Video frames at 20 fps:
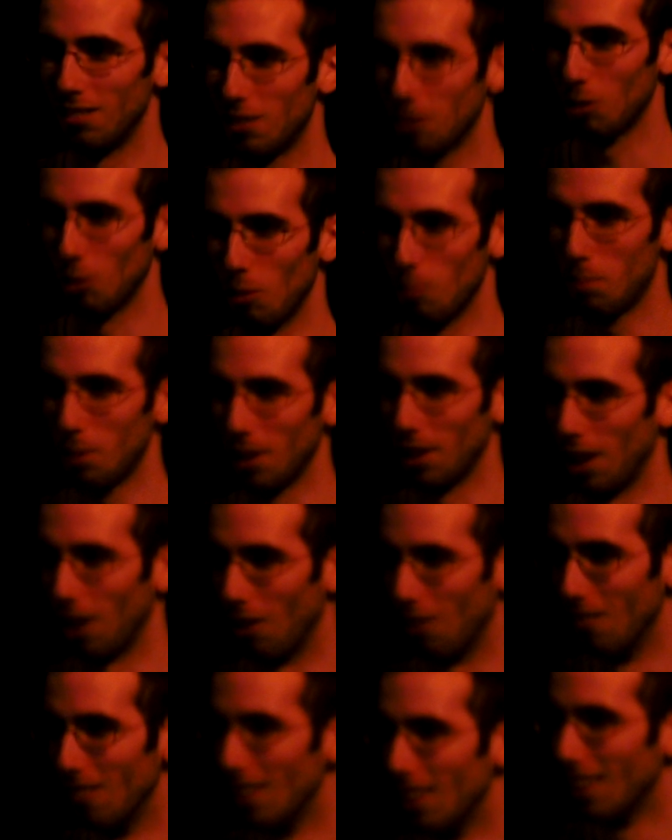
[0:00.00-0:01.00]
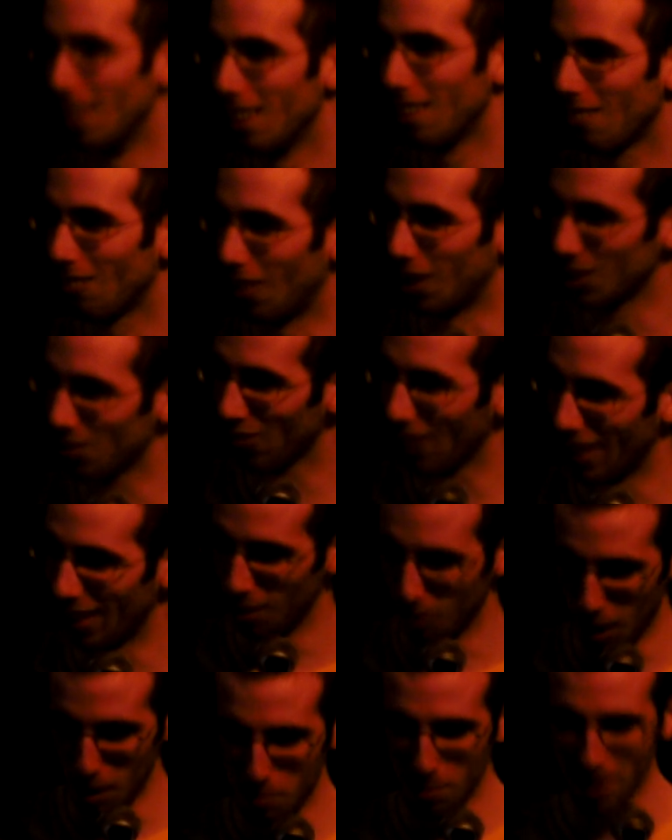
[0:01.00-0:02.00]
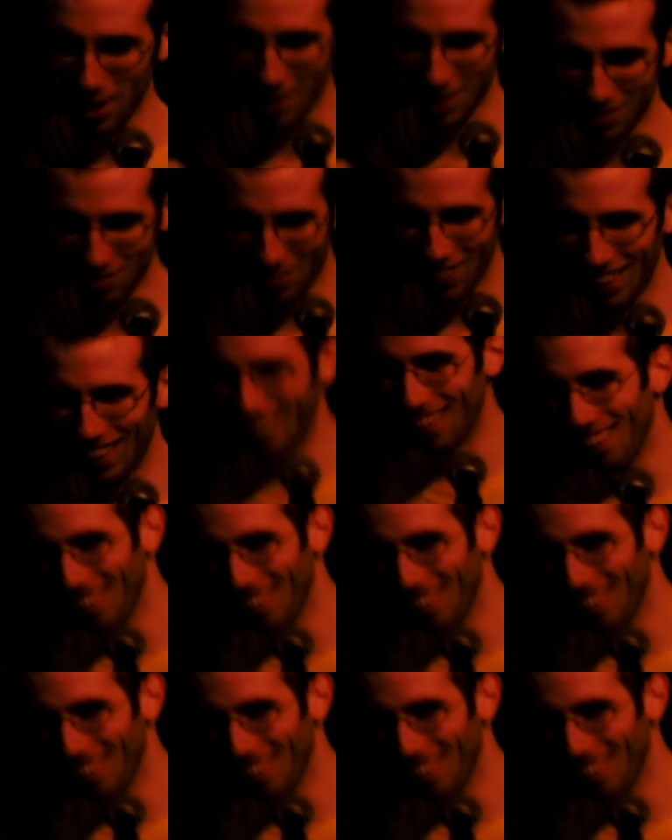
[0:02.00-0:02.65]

to a pillow whilst playing on my PSP.